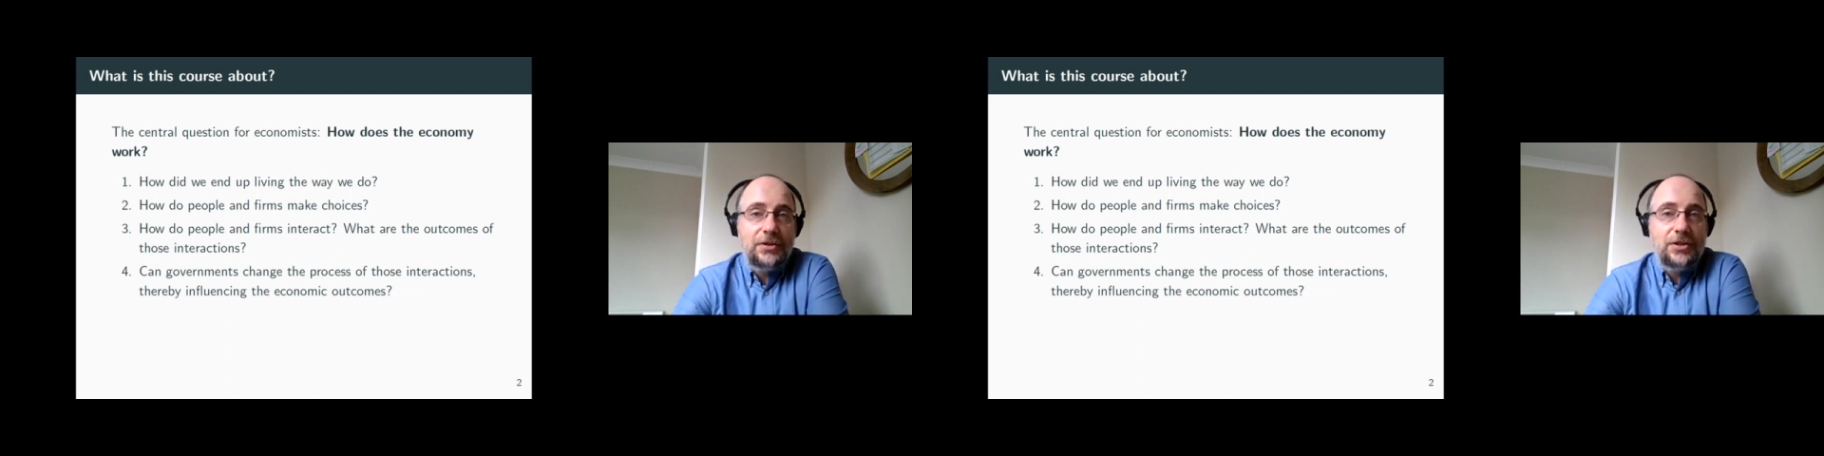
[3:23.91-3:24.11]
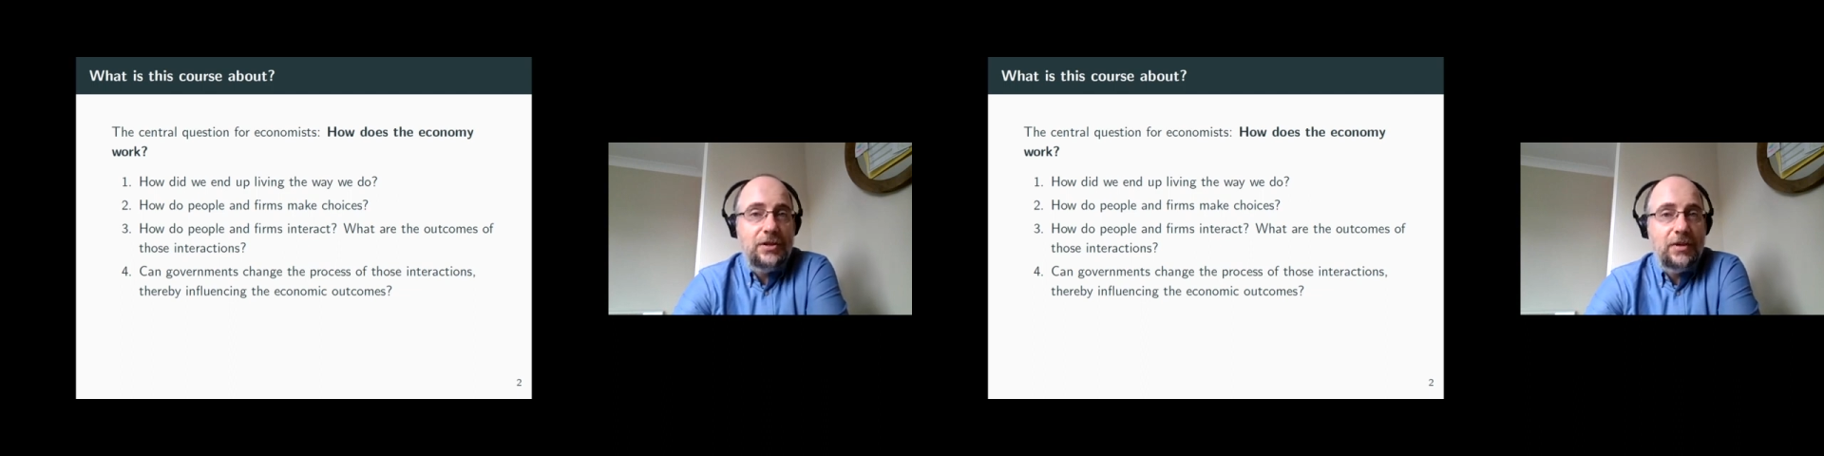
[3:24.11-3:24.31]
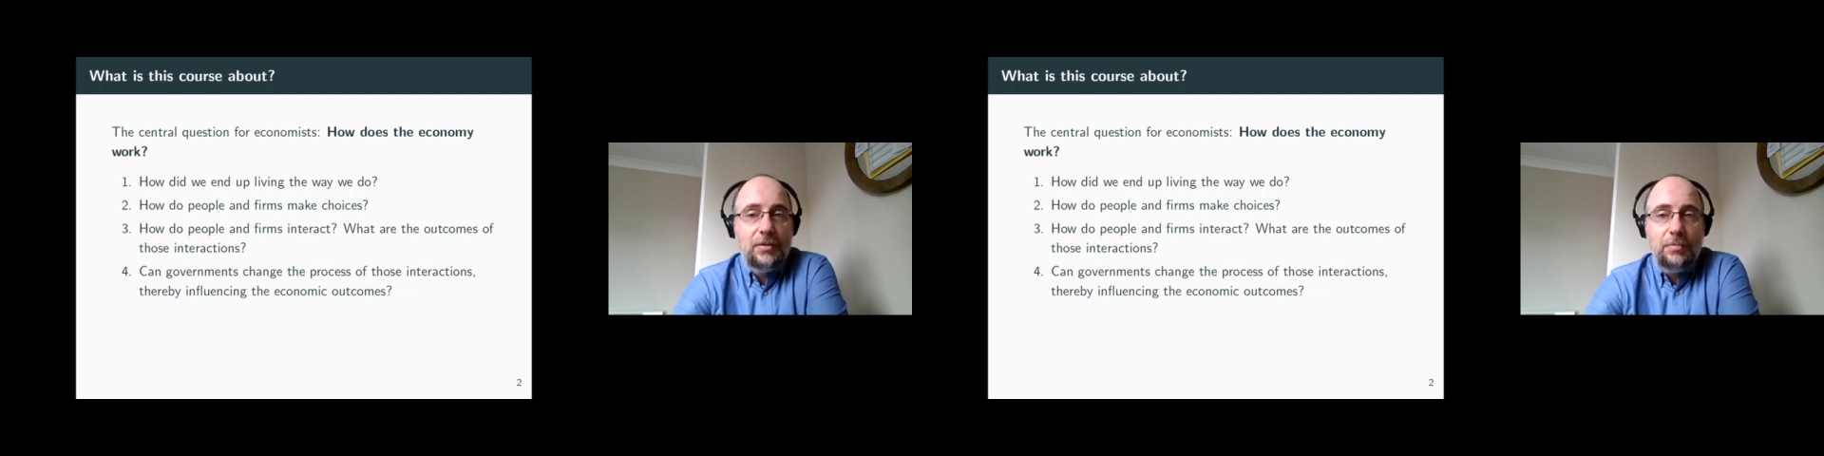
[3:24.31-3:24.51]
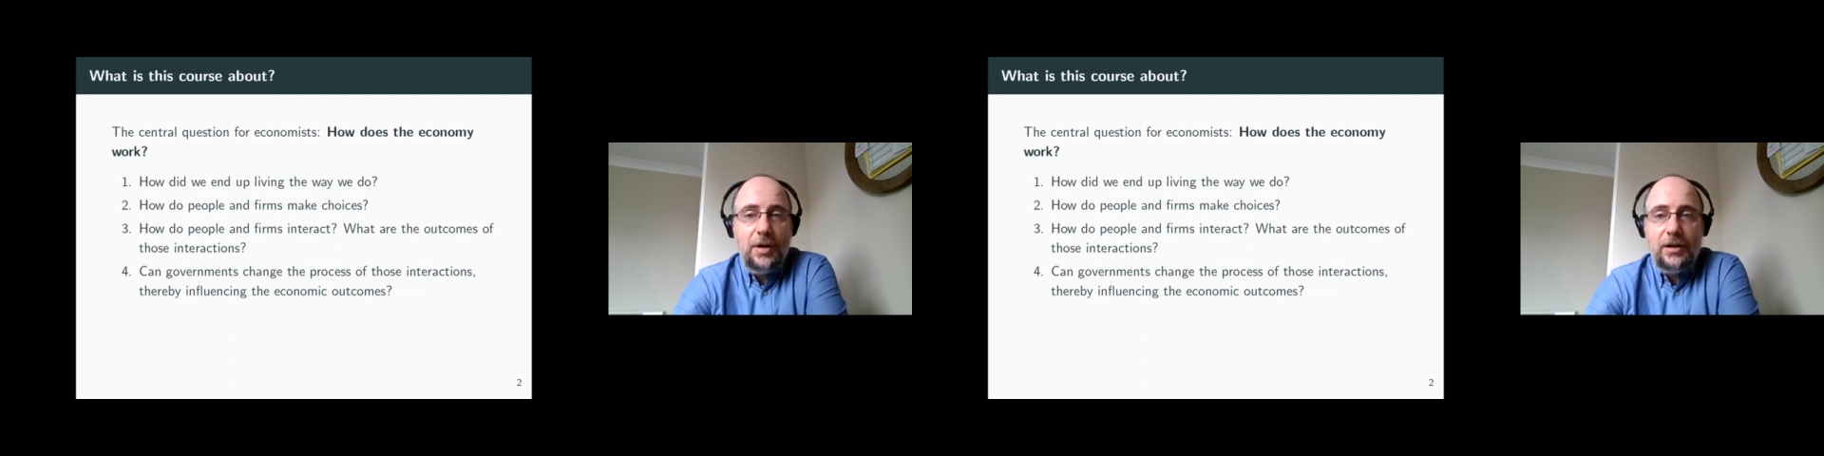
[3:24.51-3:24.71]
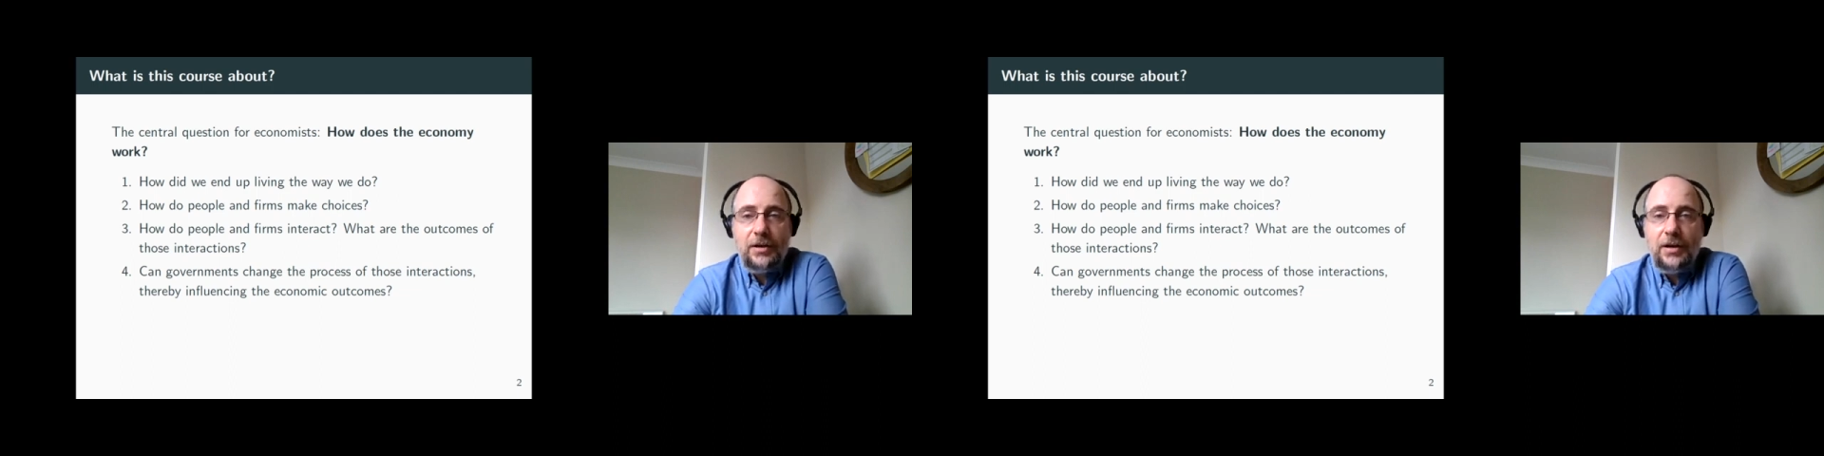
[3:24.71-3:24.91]
achieving a
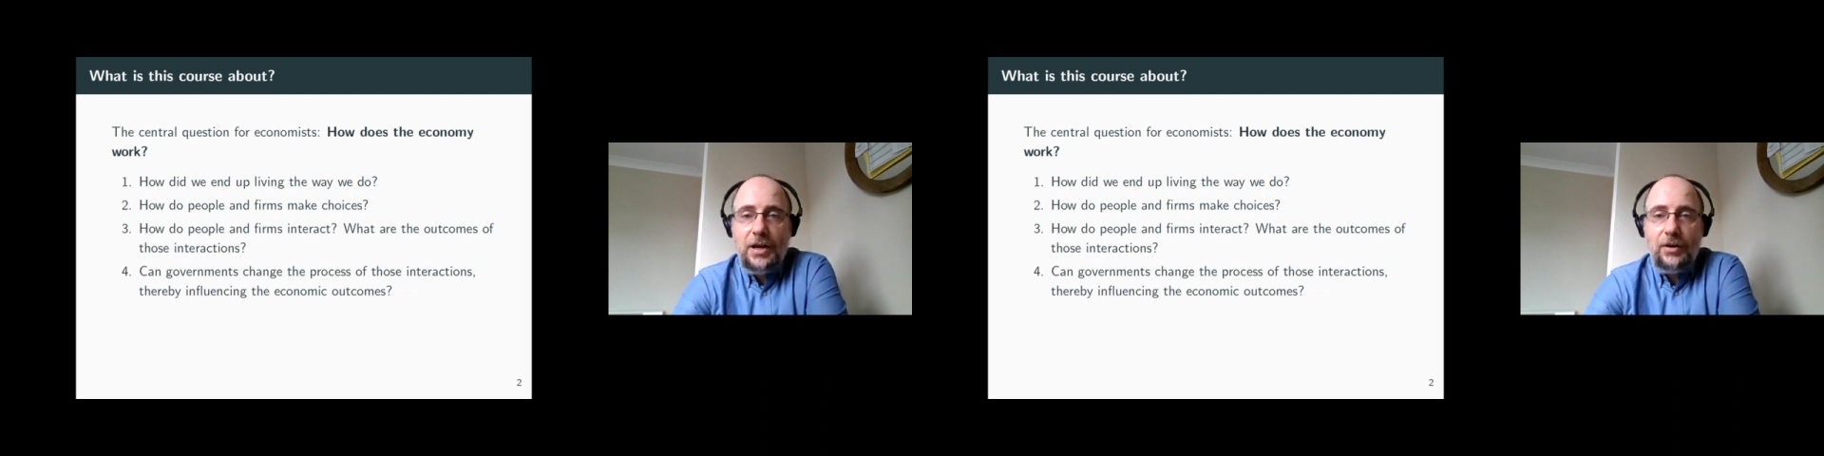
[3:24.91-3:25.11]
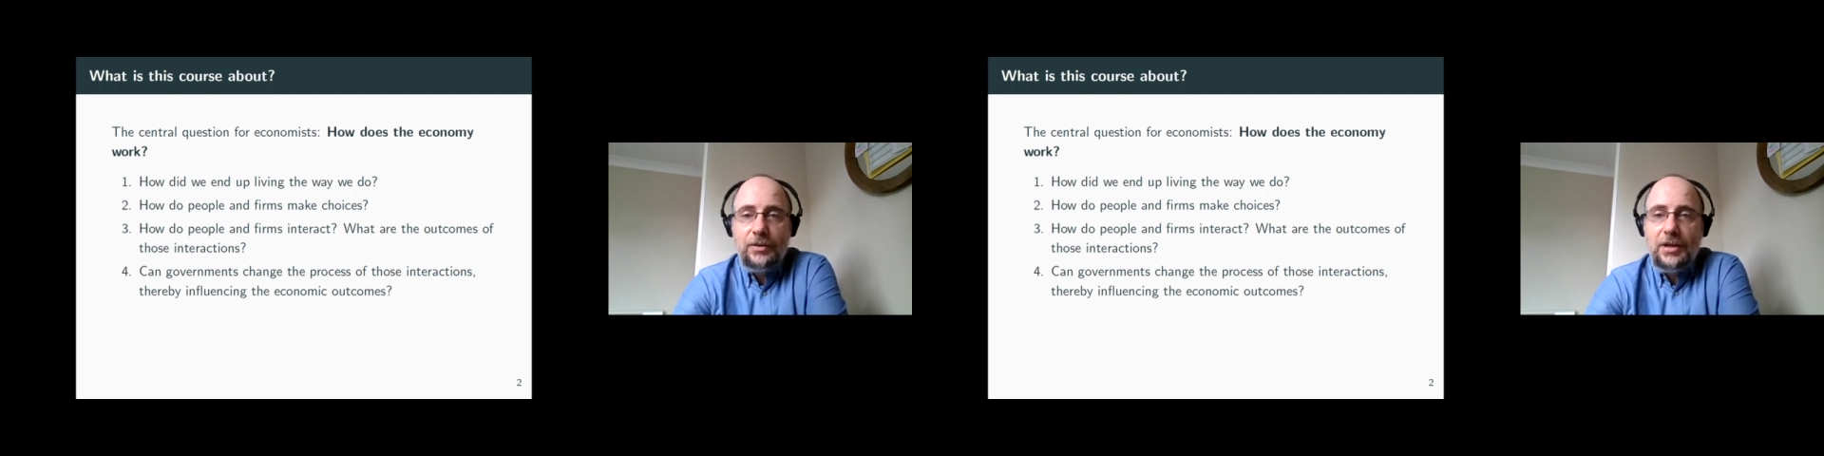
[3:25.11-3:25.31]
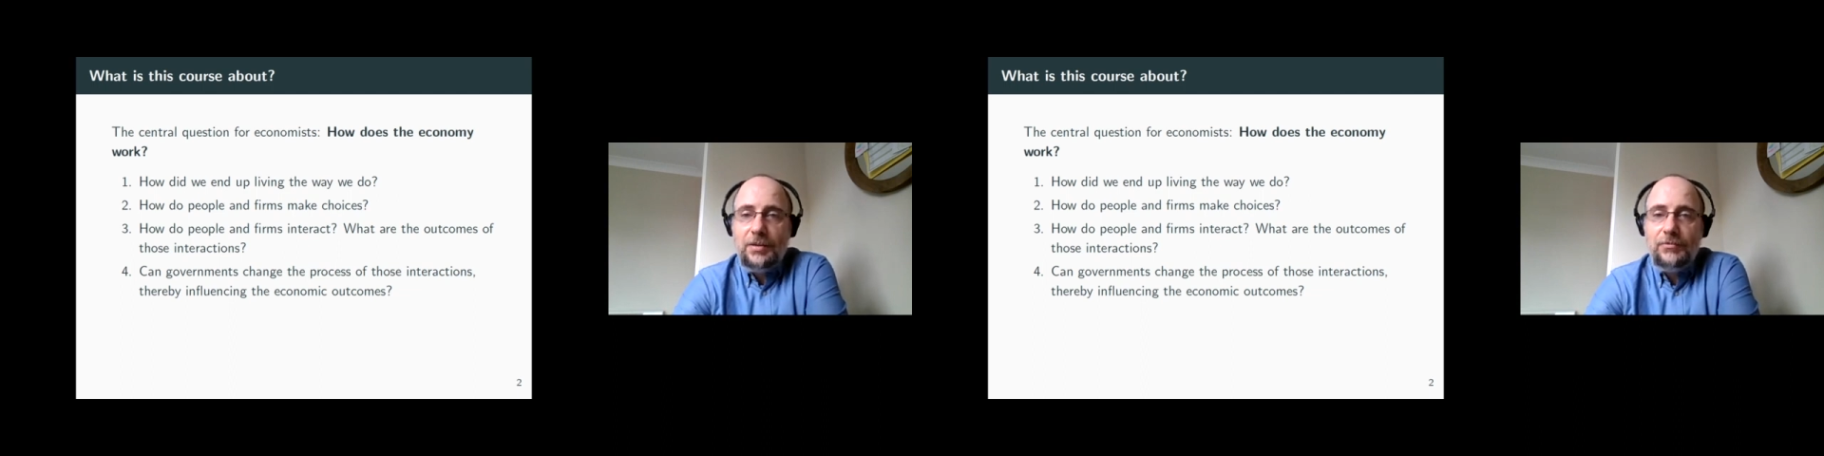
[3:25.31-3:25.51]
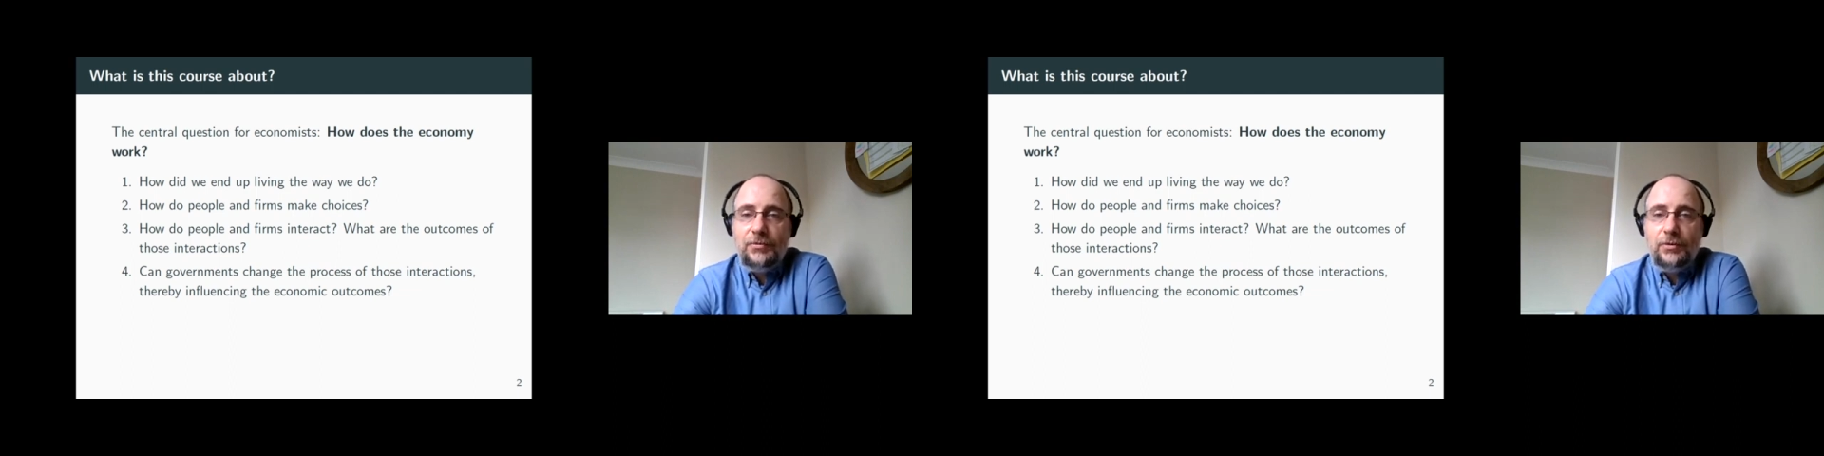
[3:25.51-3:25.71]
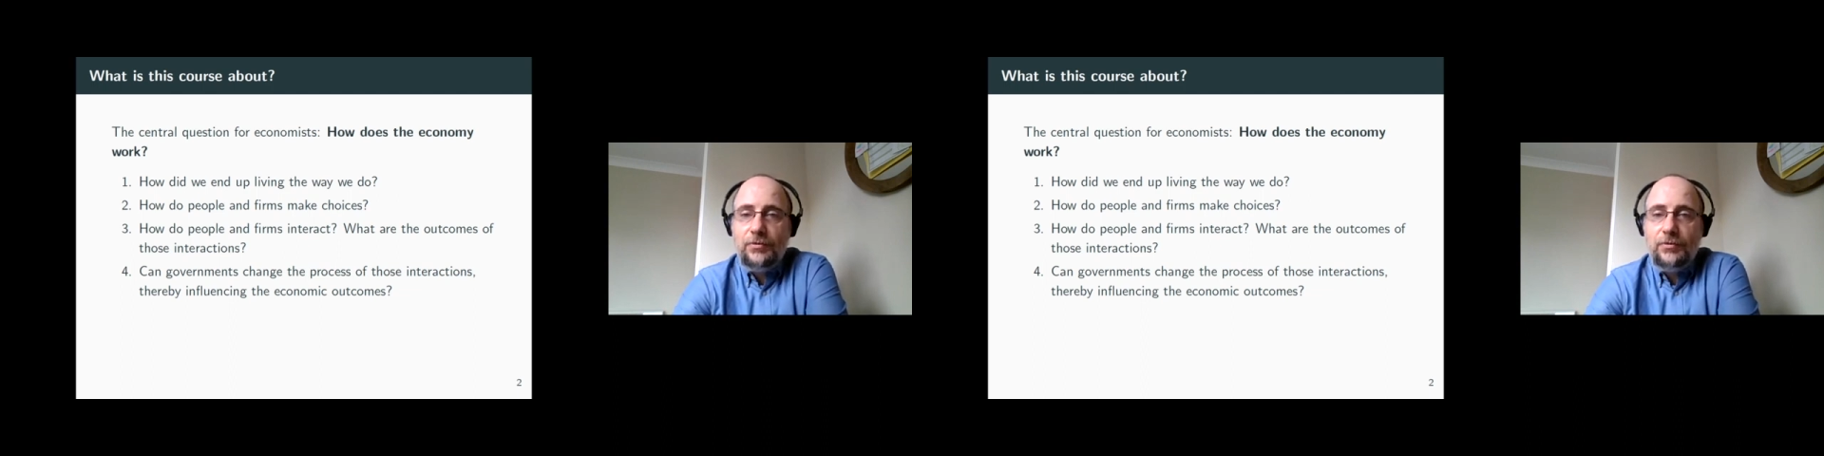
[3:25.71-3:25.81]
better outcome